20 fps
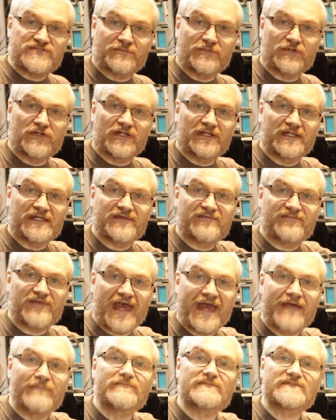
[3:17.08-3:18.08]
I'm going to leave
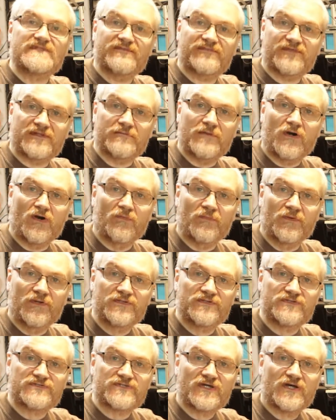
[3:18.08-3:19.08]
empty for the
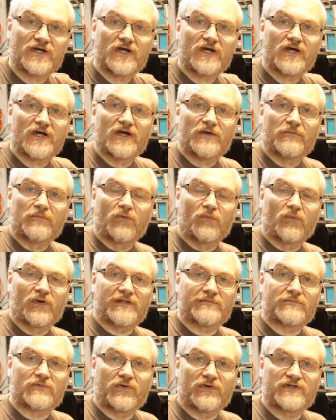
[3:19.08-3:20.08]
moment, but what
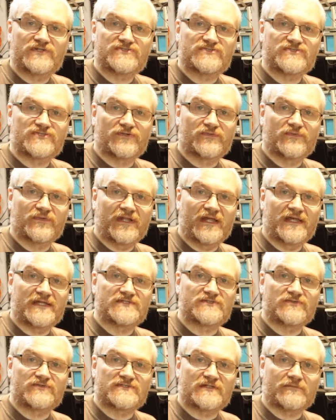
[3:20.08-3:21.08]
I'm going to do
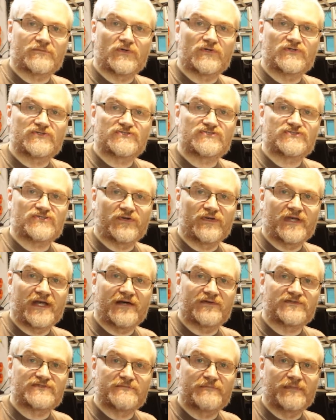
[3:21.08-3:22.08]
later is I'm going to show you
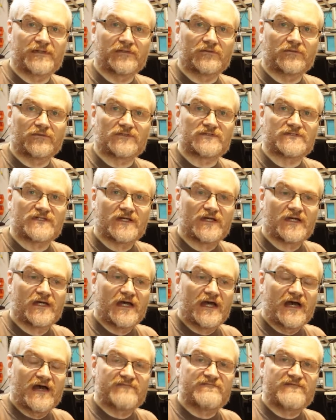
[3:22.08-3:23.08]
how to build
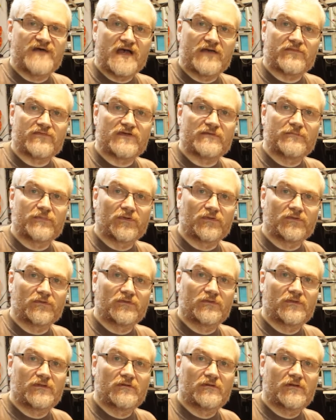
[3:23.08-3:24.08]
a
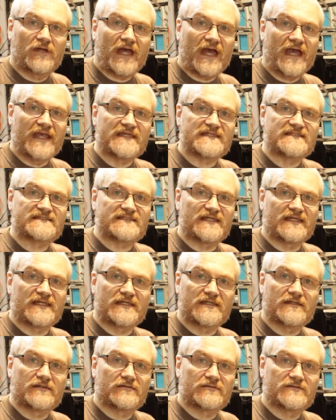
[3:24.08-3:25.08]
variable
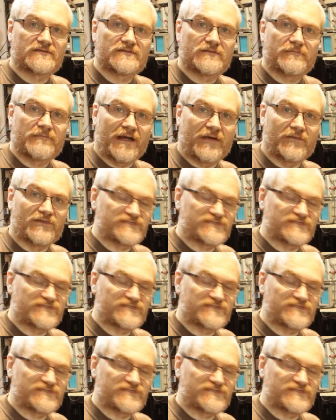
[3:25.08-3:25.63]
AC power